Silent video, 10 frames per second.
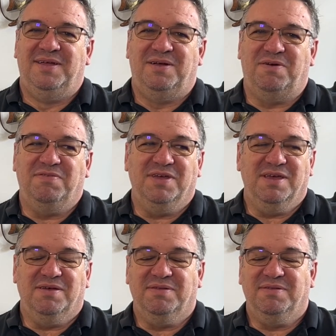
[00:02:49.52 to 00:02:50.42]
hopefully
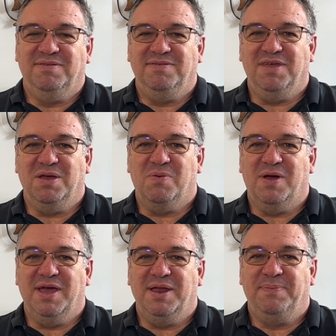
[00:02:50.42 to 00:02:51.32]
he'll stay
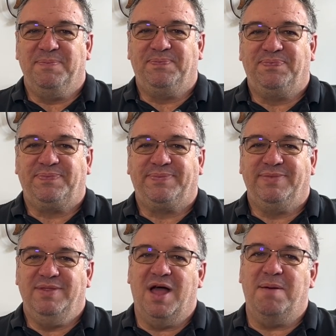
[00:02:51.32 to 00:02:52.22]
quiet.
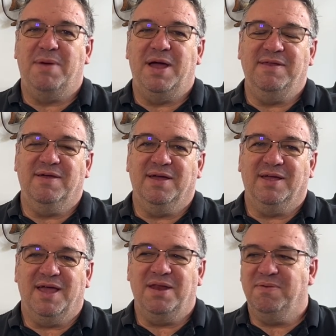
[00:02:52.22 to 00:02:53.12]
Not my dog.
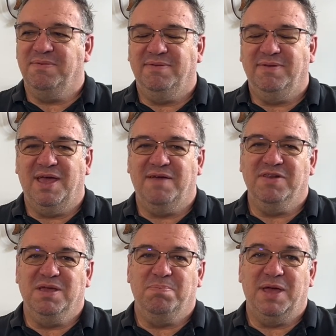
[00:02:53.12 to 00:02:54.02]
I don't have
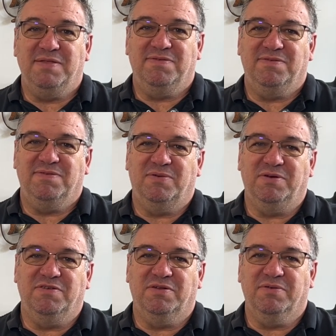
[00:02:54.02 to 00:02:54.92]
any pets or
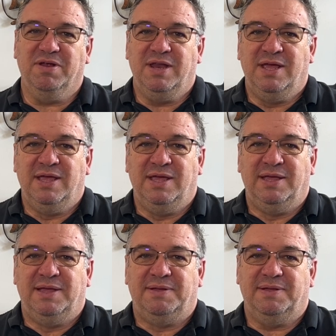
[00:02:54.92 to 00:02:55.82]
children.
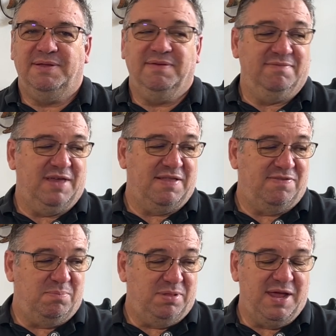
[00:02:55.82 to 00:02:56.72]
I've got
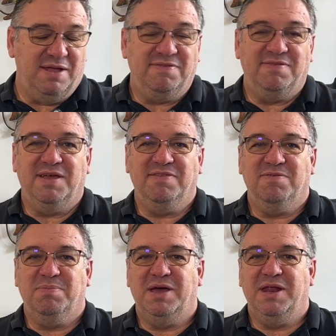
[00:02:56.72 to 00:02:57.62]
some plants. That's
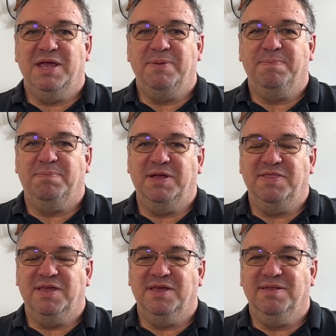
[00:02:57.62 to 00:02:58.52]
about it. But
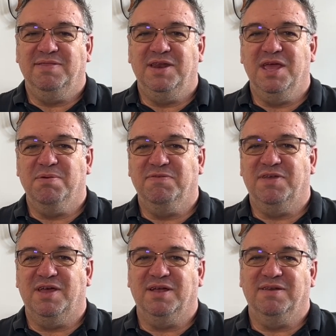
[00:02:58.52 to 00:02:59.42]
the neighbor's
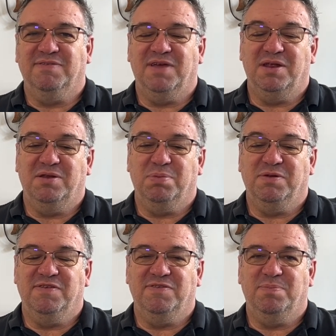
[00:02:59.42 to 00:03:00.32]
dog decided to
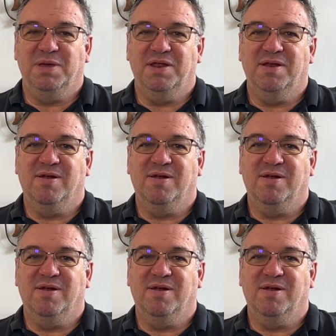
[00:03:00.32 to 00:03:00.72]
participate in our